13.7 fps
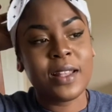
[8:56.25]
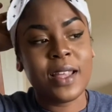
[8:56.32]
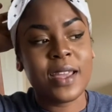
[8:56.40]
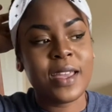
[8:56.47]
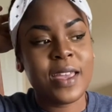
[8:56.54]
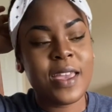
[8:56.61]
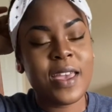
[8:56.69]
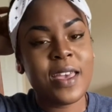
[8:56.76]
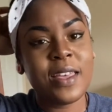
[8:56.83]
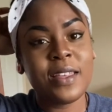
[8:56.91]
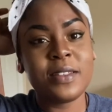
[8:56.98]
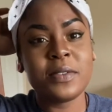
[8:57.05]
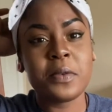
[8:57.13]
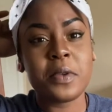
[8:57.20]
Like
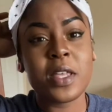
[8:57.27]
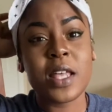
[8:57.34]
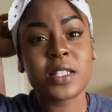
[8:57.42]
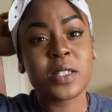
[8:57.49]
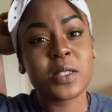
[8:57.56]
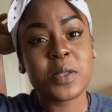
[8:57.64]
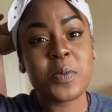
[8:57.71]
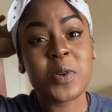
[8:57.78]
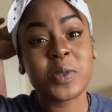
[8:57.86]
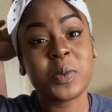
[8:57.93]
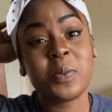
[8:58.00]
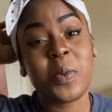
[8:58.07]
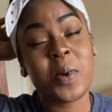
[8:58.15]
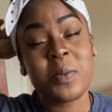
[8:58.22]
that's the most
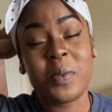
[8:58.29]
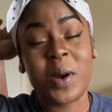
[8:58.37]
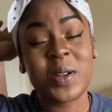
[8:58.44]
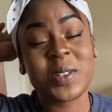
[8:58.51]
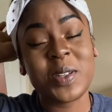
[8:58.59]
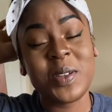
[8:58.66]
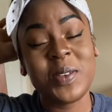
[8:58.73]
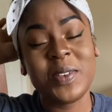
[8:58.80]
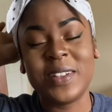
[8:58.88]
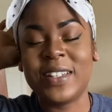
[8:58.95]
important part too.